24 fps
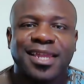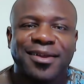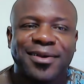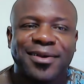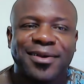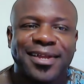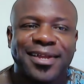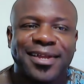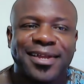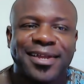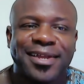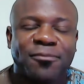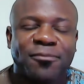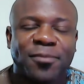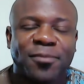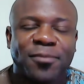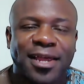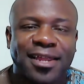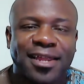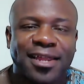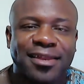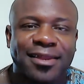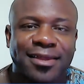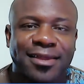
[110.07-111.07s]
Yeah,
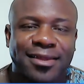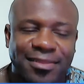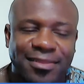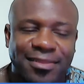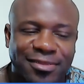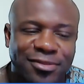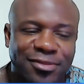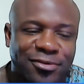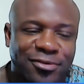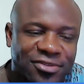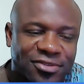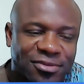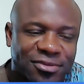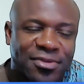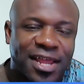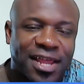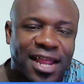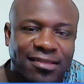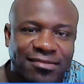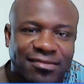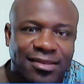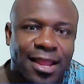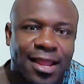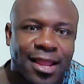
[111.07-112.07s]
I threw some
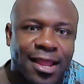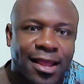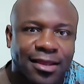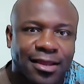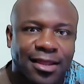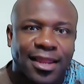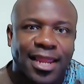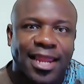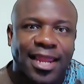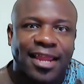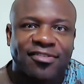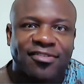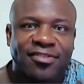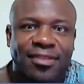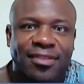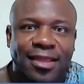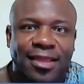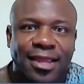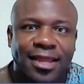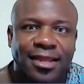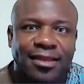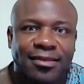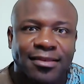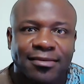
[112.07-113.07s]
dice down
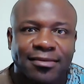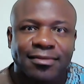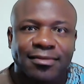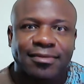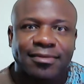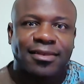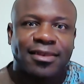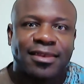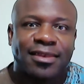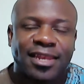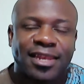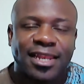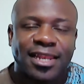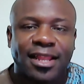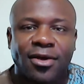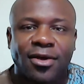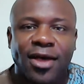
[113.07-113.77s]
occasionally and did the little